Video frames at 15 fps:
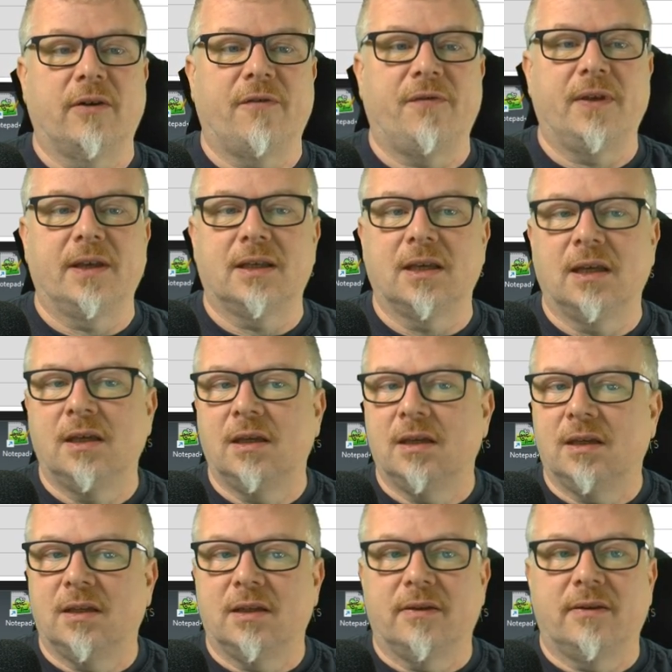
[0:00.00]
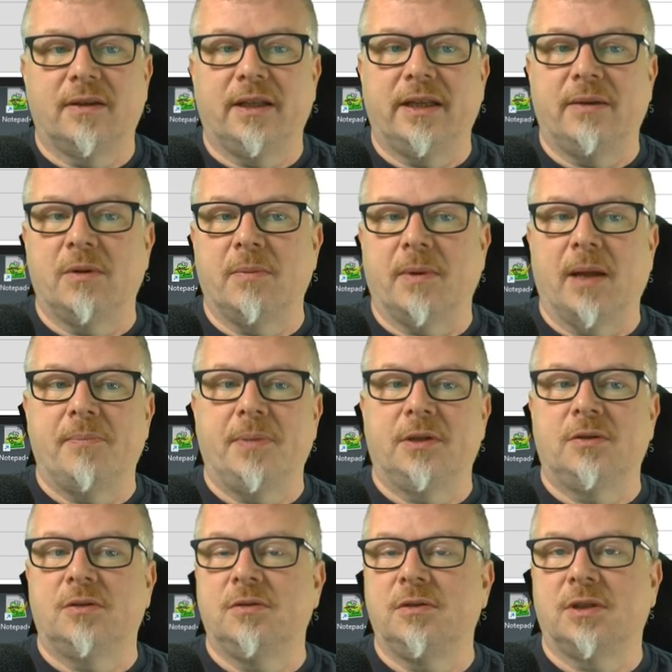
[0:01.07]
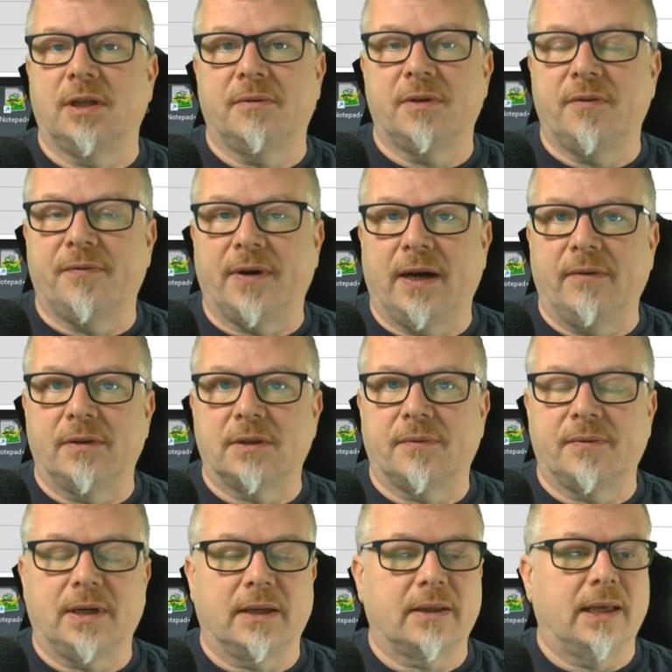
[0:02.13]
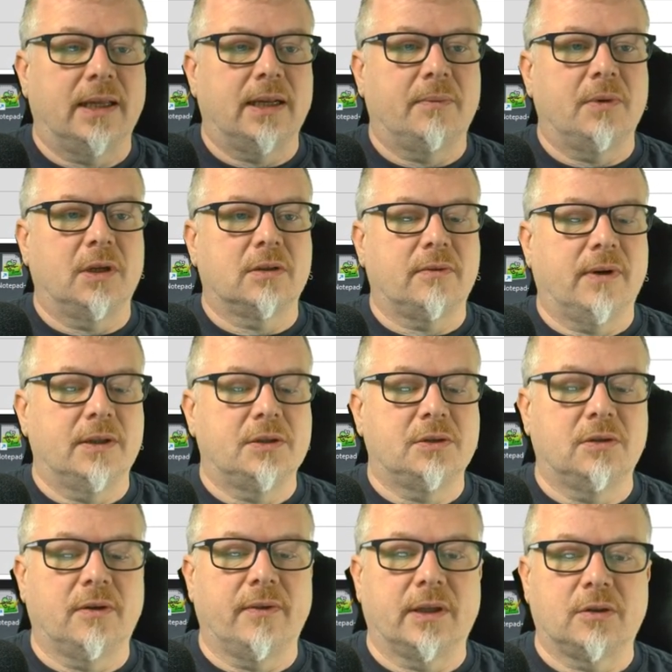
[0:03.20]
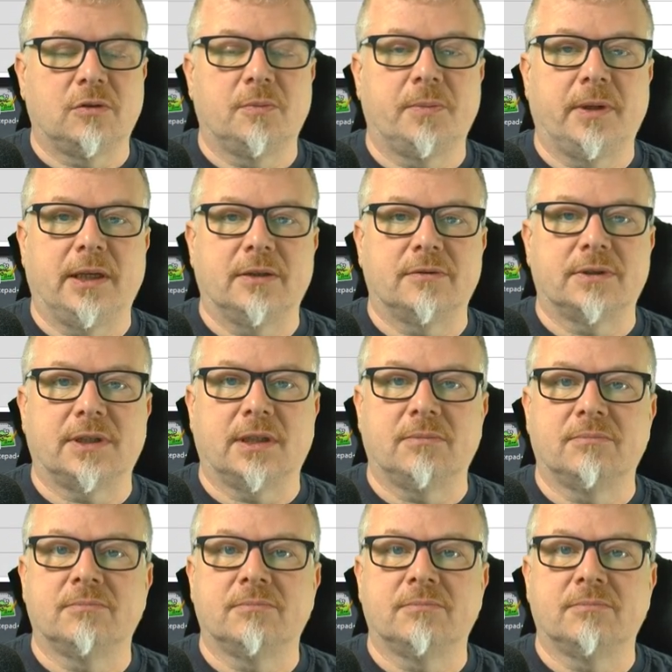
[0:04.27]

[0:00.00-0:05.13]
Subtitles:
I think the limit might be 275 or something like that. I'm not quite sure. That could be interesting.